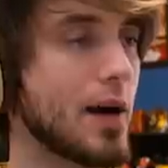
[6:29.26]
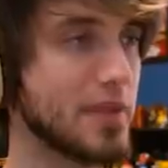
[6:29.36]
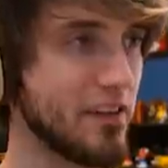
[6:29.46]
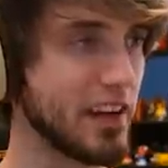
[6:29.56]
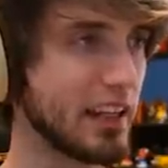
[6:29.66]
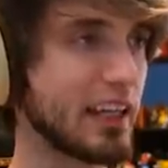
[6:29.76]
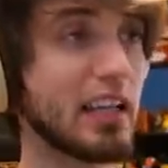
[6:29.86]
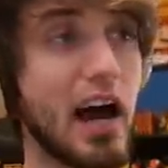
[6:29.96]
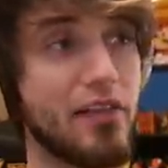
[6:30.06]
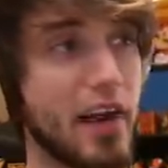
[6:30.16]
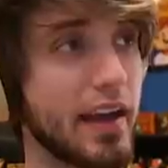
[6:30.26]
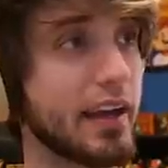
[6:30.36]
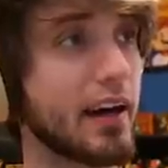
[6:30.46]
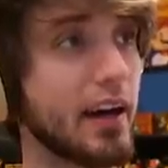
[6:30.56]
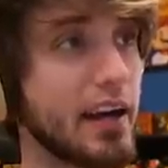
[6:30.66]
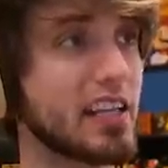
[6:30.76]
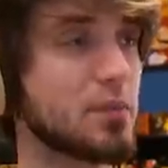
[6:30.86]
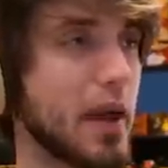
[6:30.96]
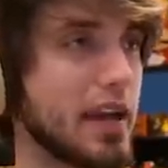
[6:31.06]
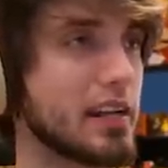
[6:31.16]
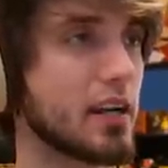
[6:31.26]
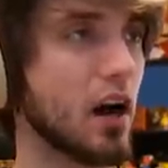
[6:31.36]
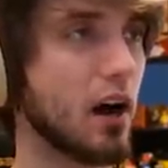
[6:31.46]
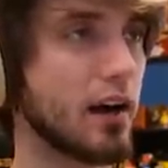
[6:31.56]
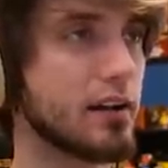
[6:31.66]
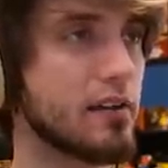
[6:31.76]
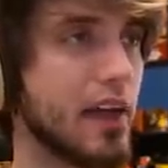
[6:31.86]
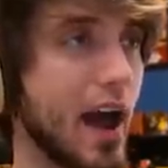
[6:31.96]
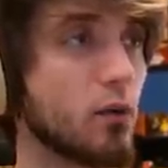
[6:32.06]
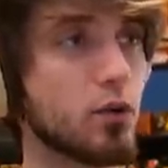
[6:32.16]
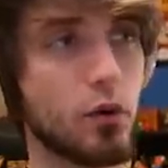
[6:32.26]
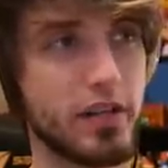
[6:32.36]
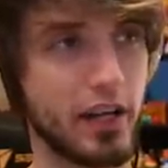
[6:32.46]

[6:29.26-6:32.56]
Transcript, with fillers: I'm definitely glad they expanded on the outdoor